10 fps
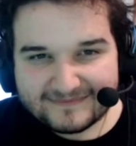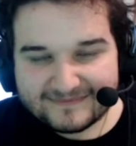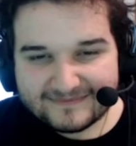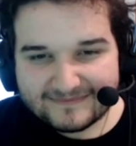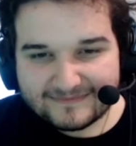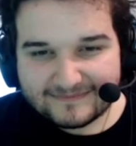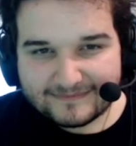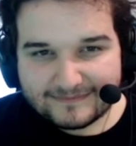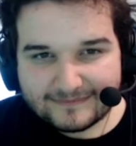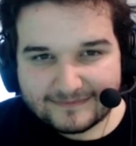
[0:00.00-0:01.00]

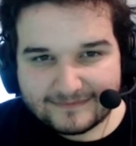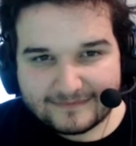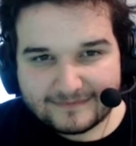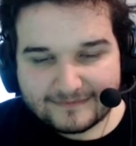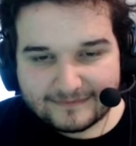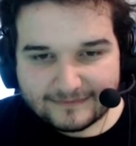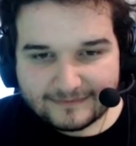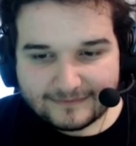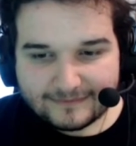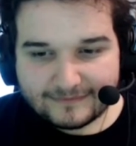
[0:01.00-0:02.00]

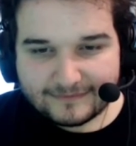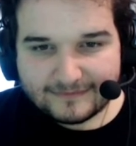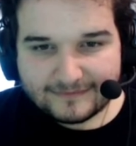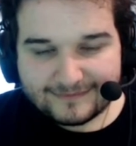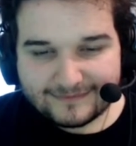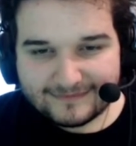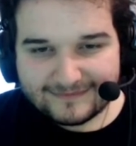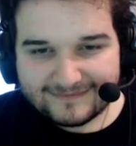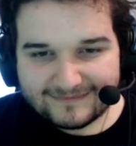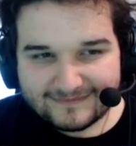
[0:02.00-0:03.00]

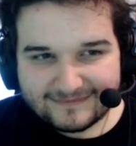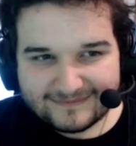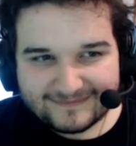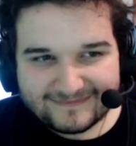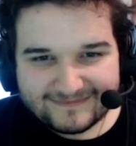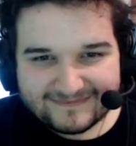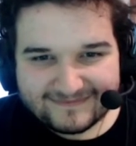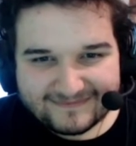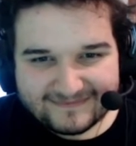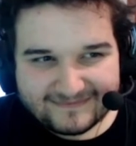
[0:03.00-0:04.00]

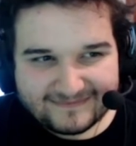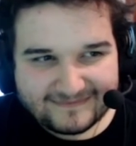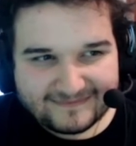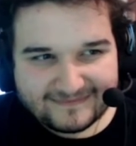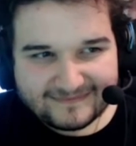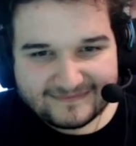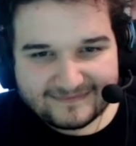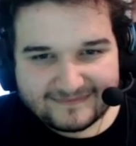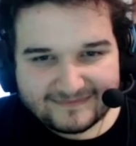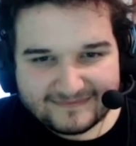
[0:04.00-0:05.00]

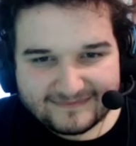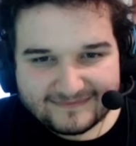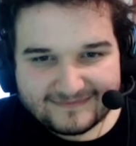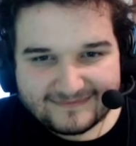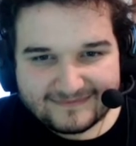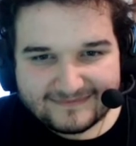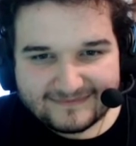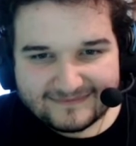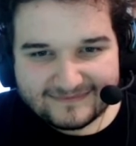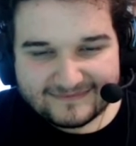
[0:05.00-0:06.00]

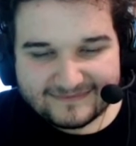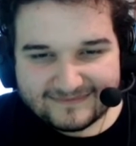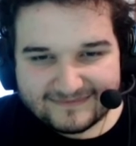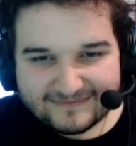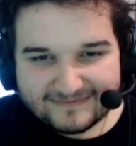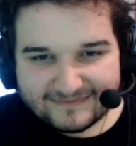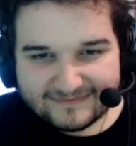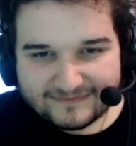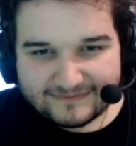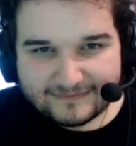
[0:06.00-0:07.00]

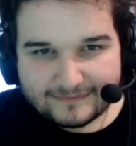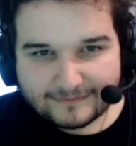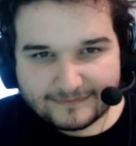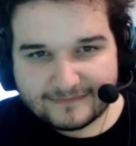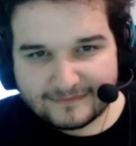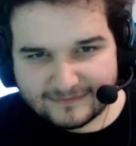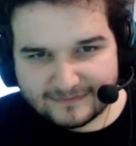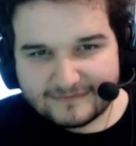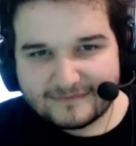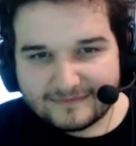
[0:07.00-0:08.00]
(not speaking)